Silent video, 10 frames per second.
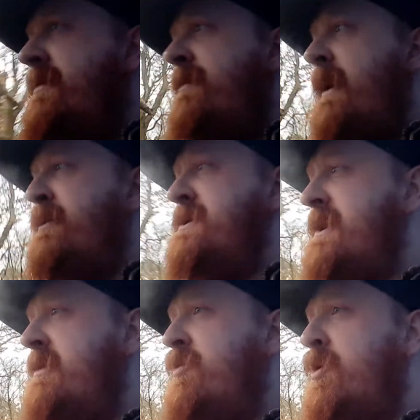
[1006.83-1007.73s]
of them, I would
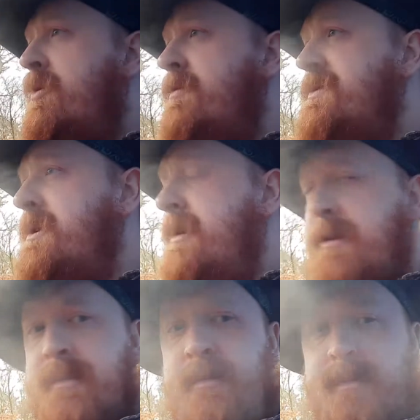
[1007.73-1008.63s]
say wolves are
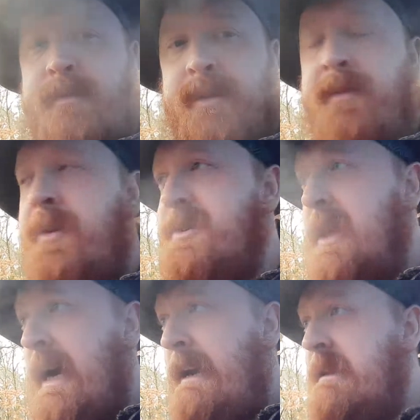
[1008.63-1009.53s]
the most
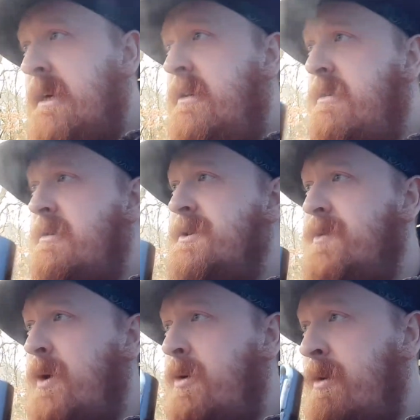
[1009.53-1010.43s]
likely as to
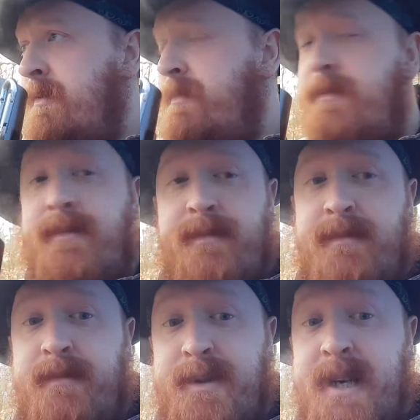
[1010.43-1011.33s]
what could have
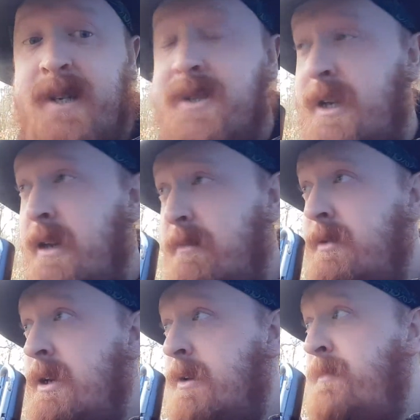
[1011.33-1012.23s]
potentially,
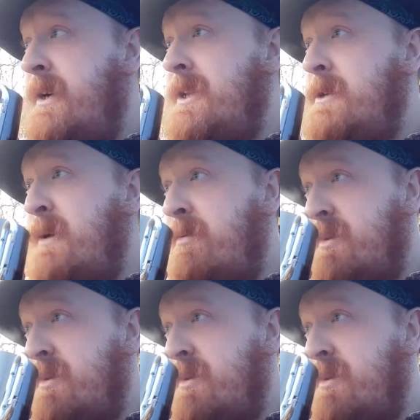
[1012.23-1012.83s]
you know, made these people